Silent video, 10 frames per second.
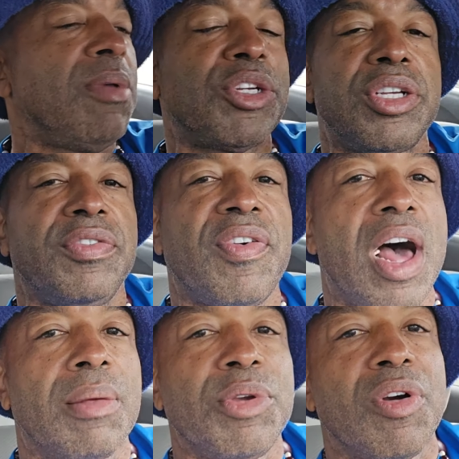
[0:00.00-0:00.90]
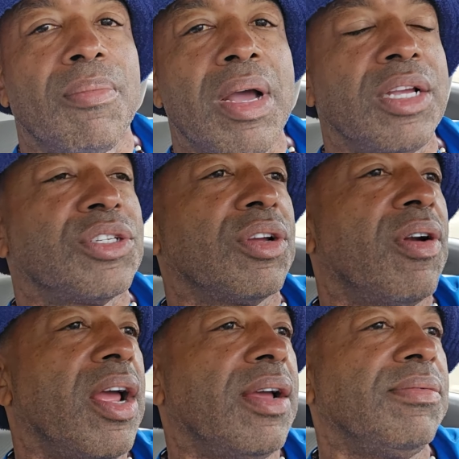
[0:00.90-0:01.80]
Make sure you follow me on my
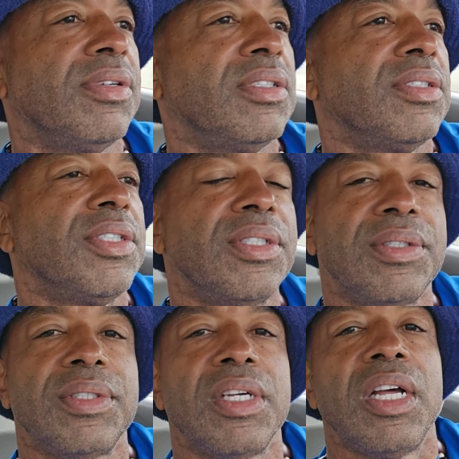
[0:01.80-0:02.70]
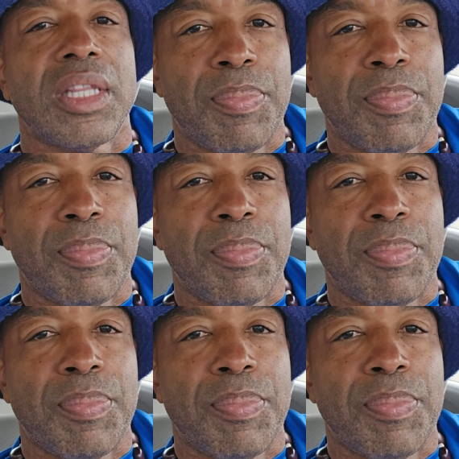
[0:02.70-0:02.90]
Instagram.